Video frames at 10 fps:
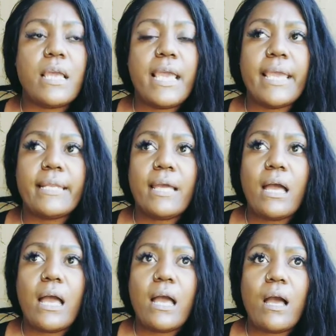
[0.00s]
And
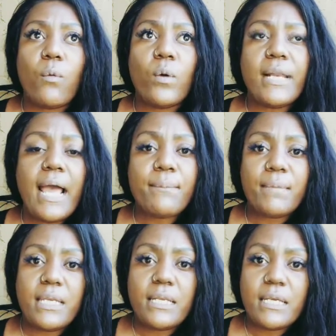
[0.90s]
what I
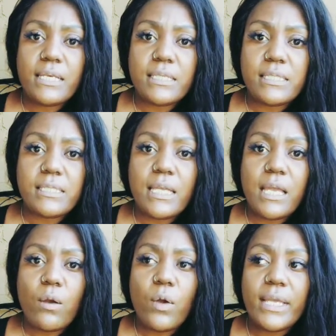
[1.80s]
mean is
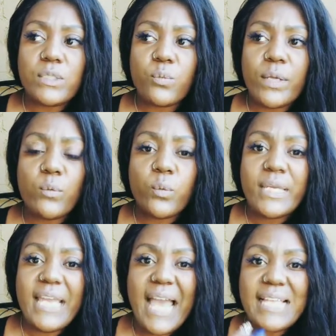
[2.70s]
when
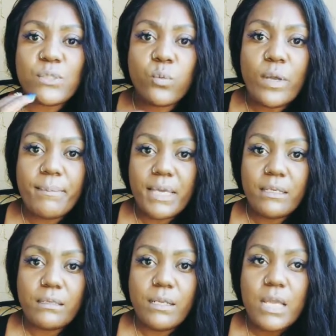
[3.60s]
we as
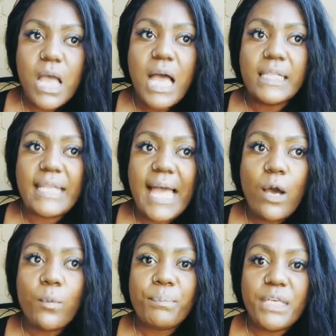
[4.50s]
women
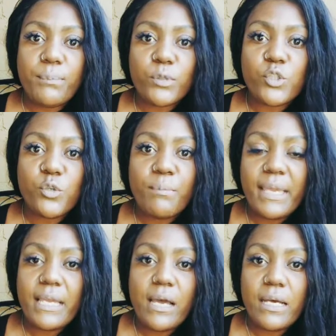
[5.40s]
allow people to
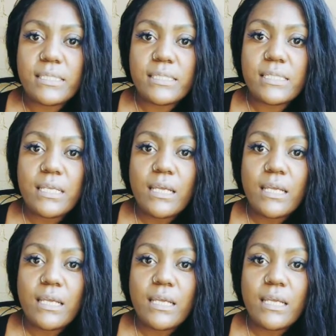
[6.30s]
make us